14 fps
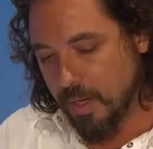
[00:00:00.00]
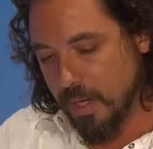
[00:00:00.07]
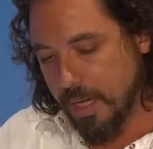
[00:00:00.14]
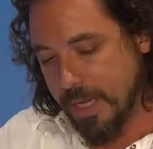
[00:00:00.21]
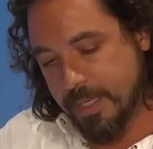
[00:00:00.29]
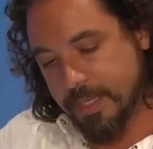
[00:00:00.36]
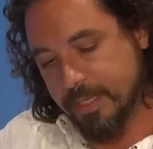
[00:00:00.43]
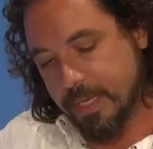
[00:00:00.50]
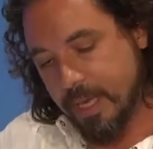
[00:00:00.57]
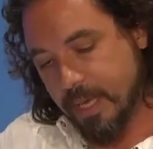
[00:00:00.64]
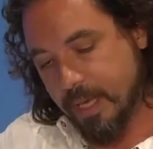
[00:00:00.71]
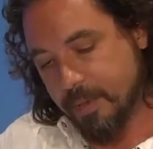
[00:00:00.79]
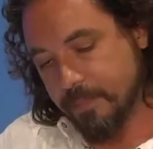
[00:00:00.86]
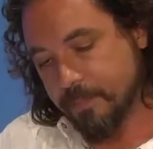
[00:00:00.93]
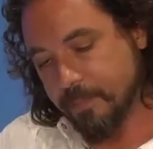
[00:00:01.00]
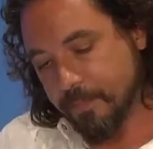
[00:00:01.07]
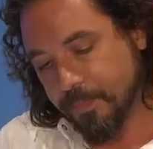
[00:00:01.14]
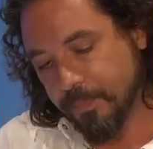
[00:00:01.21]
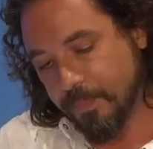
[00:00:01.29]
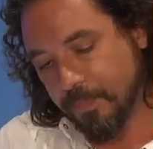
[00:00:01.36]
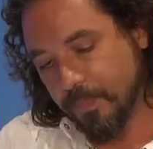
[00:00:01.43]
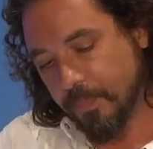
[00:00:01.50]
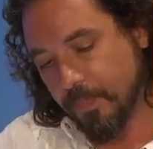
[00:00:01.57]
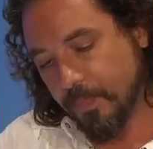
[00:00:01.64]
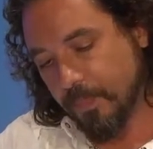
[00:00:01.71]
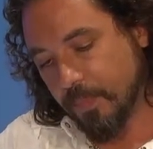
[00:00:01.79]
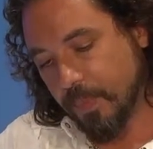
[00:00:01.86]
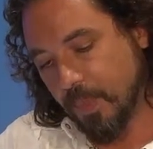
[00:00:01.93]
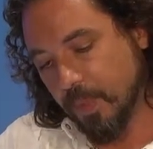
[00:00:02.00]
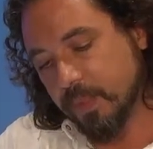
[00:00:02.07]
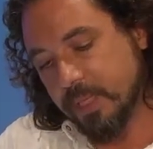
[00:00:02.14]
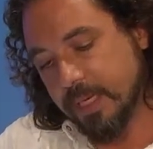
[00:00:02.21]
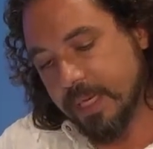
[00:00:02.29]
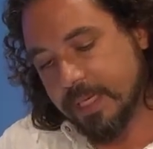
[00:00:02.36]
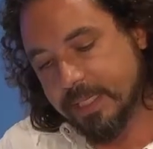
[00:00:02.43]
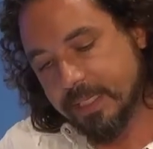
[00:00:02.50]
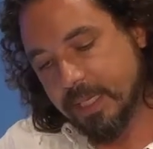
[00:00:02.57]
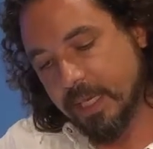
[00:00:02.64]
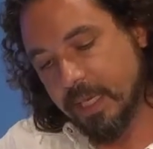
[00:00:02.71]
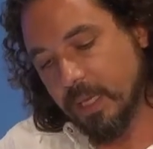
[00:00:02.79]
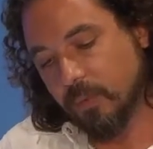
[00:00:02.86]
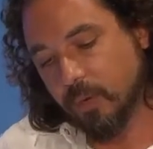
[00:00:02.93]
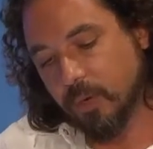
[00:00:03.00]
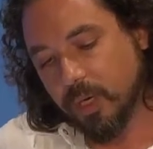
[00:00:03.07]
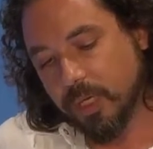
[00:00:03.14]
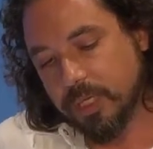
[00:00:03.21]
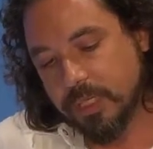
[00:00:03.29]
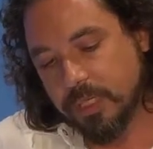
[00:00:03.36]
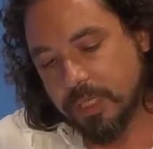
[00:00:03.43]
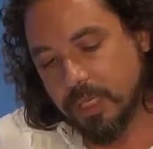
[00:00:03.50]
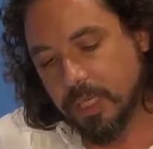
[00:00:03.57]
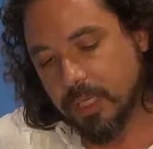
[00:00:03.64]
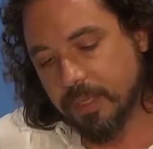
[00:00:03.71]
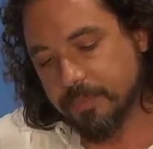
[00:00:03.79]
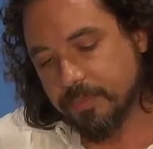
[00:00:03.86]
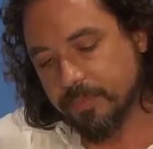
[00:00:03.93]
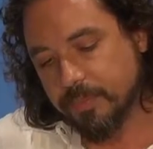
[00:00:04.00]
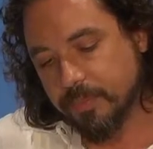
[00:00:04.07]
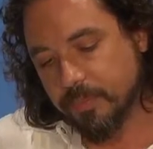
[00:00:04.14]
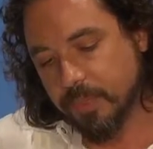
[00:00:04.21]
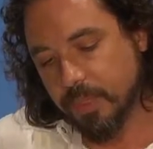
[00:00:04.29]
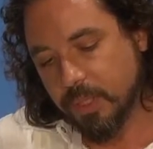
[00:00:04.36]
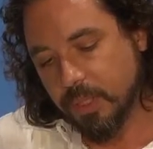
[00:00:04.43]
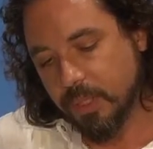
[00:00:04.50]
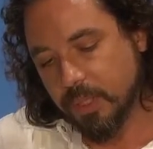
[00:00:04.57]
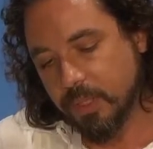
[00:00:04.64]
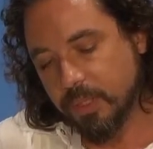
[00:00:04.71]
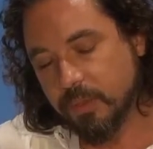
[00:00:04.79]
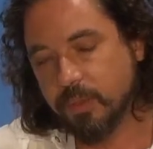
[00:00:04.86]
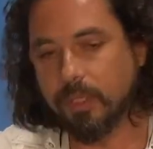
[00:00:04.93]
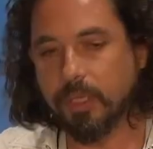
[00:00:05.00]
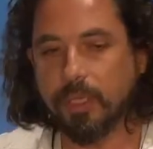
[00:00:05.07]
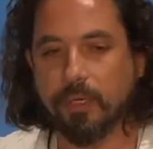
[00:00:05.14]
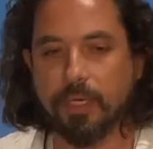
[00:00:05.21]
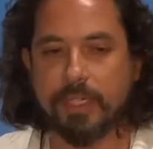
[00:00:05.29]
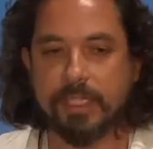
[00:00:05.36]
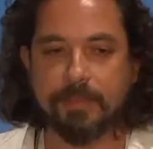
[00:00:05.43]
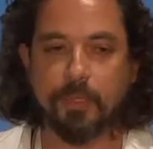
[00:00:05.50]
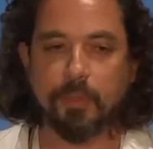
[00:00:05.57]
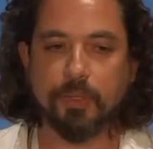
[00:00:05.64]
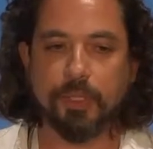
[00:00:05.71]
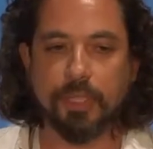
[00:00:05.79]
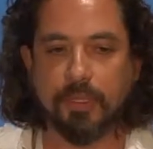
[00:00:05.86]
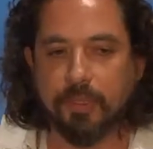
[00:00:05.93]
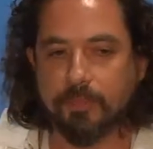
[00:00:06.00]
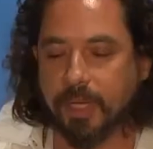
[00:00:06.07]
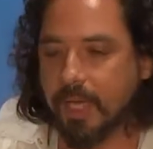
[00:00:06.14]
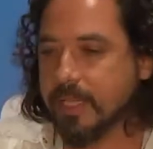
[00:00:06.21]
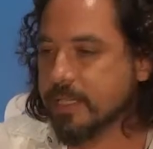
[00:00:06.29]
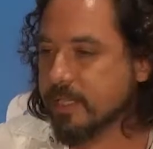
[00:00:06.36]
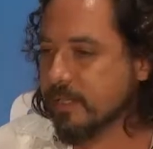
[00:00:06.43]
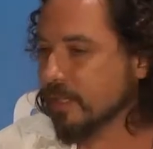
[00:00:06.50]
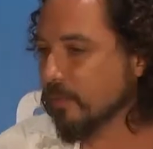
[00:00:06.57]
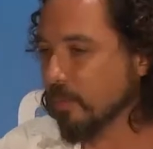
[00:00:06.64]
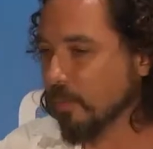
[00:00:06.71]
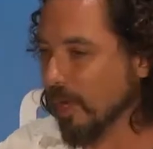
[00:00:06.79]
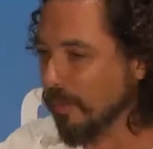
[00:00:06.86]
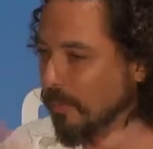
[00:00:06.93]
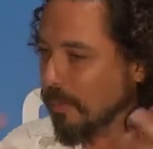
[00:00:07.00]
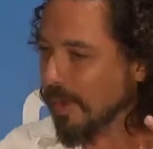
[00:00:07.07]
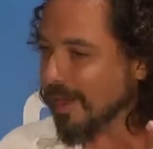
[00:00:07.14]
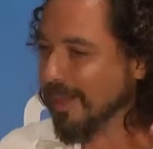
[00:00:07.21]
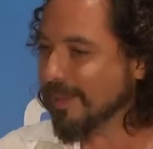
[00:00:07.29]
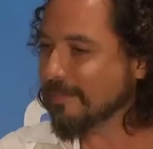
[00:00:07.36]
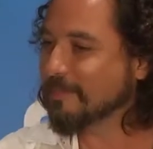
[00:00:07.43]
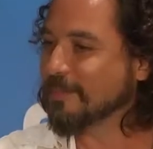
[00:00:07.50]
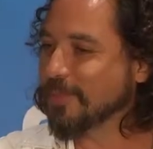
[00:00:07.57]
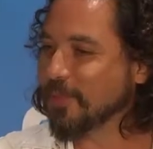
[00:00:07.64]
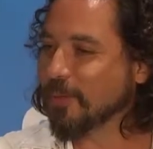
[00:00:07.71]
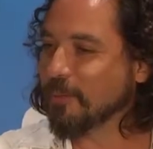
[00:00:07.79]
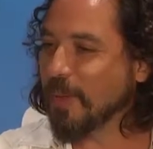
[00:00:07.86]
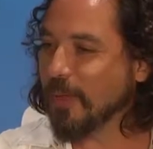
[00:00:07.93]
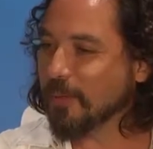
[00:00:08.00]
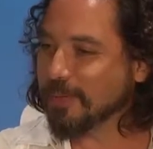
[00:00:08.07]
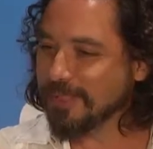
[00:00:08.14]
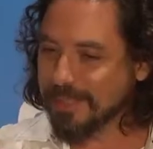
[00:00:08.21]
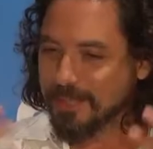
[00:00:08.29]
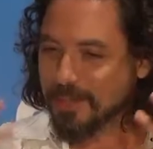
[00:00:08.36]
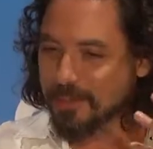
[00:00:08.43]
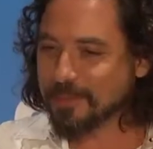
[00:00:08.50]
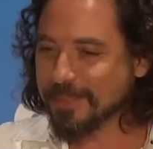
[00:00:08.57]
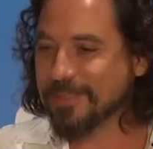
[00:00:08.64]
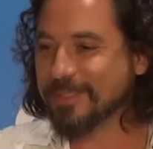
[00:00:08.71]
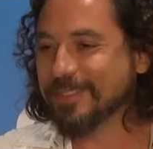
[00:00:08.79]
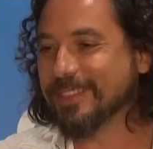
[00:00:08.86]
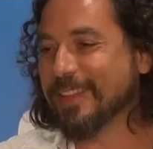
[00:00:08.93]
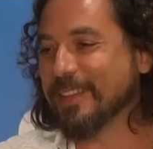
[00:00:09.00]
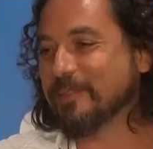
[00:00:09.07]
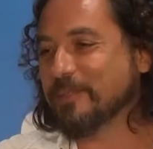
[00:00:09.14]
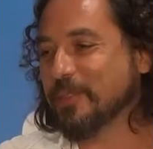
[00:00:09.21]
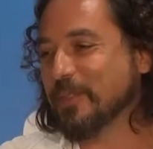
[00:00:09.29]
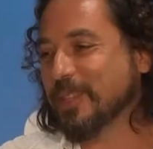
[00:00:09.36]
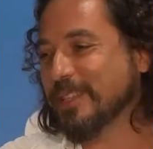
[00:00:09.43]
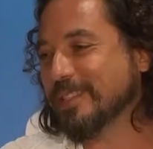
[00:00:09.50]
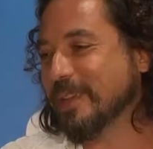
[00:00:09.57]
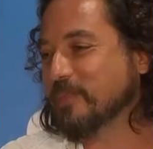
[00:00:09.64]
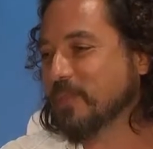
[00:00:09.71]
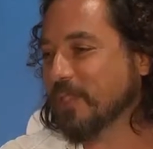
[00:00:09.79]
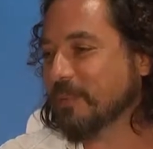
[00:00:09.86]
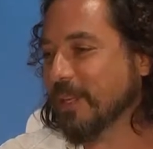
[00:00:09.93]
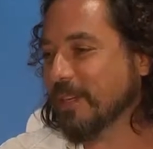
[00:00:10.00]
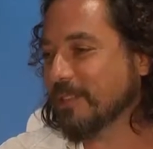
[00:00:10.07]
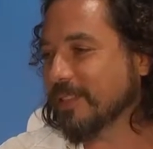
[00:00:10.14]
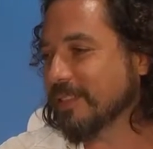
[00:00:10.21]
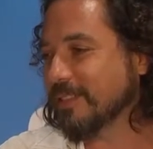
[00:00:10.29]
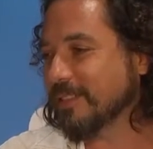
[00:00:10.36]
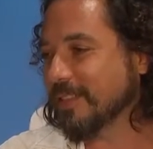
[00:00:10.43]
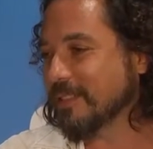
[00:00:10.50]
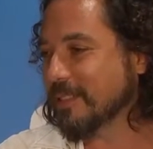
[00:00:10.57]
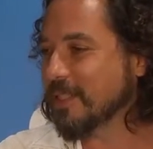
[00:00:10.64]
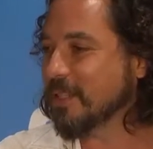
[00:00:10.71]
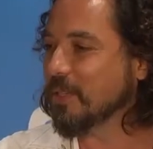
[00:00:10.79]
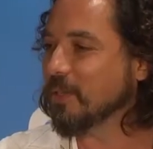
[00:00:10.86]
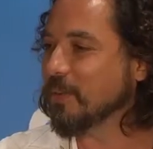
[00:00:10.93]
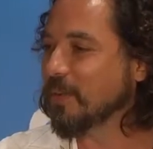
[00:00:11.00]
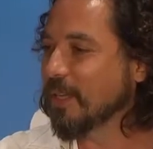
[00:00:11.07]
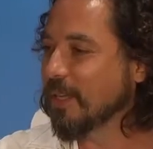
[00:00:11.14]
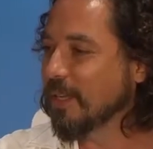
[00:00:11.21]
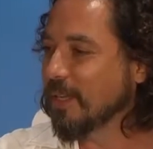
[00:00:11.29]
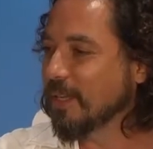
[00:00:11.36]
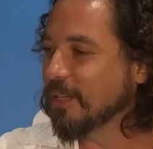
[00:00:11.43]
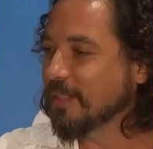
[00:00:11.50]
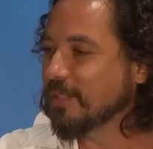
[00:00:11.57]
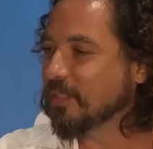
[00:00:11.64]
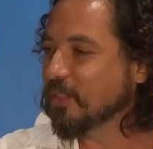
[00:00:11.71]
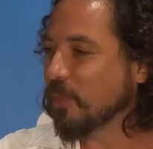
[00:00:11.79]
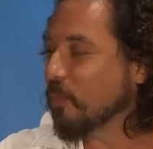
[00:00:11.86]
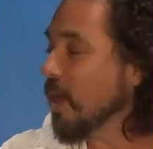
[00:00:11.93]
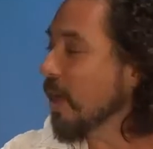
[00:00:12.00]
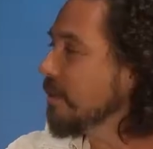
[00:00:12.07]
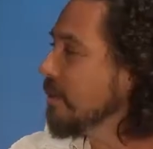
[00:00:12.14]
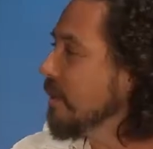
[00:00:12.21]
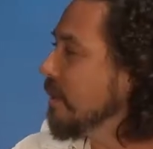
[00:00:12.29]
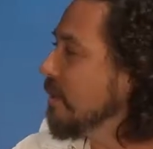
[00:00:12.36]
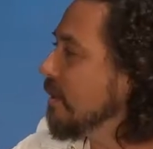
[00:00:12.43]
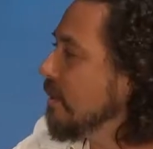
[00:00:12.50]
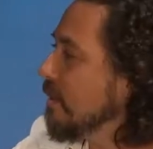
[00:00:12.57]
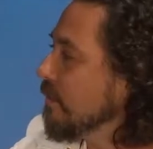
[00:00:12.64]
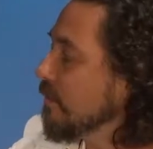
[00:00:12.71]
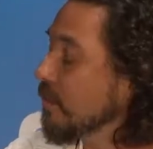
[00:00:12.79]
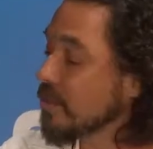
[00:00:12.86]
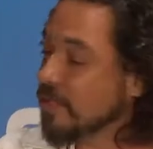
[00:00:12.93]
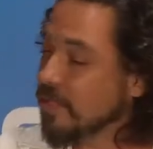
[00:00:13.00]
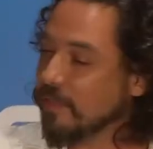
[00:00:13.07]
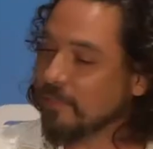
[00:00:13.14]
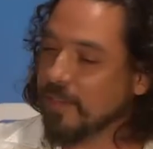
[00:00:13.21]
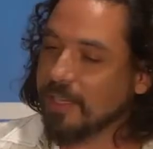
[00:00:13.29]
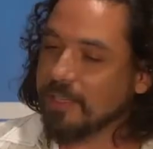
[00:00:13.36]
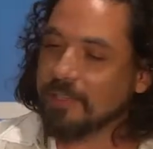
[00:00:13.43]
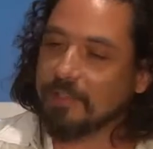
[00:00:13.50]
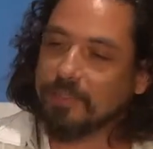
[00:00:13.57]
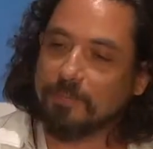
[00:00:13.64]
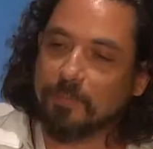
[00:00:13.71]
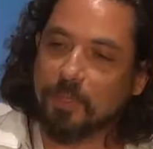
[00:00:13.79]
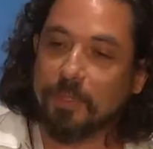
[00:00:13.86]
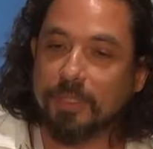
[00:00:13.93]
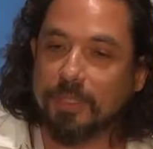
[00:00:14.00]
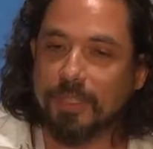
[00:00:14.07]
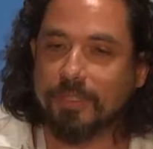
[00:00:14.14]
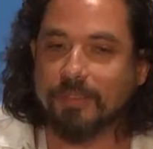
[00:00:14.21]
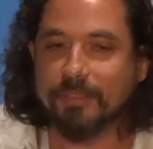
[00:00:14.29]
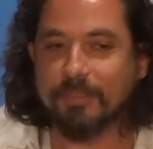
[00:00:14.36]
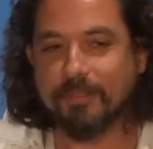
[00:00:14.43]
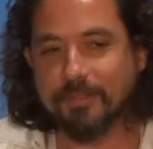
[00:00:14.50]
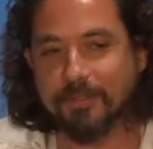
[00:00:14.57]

and um, the next uh, work is um, a nuclear explosion. Now, you may ask yourself why, why I'm traumat, you know, kind of doing subject matter that, that are so traumatic. First, I find beauty in